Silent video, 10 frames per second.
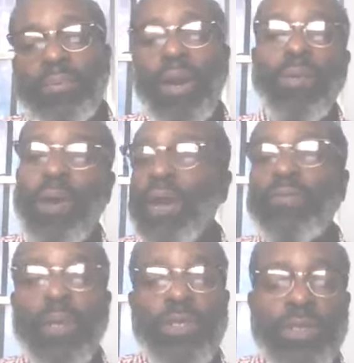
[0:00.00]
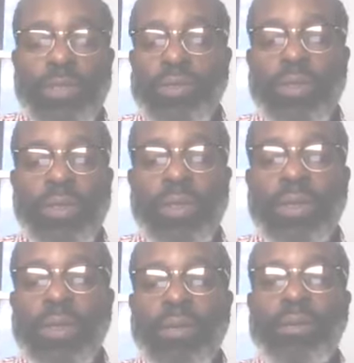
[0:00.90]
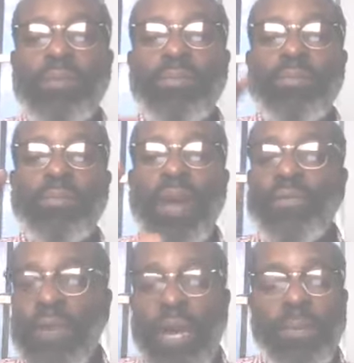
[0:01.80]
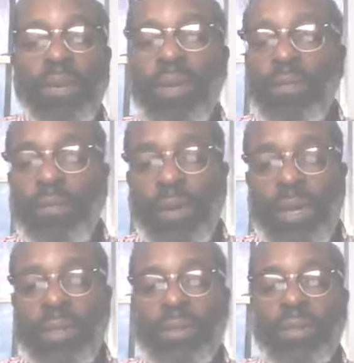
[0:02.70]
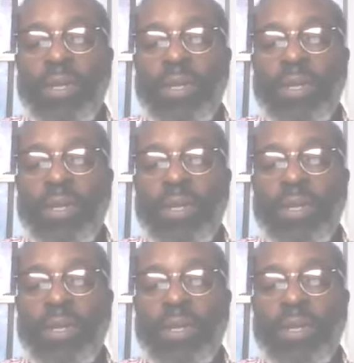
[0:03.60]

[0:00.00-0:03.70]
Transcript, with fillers: my wife, my children, my family, my friends,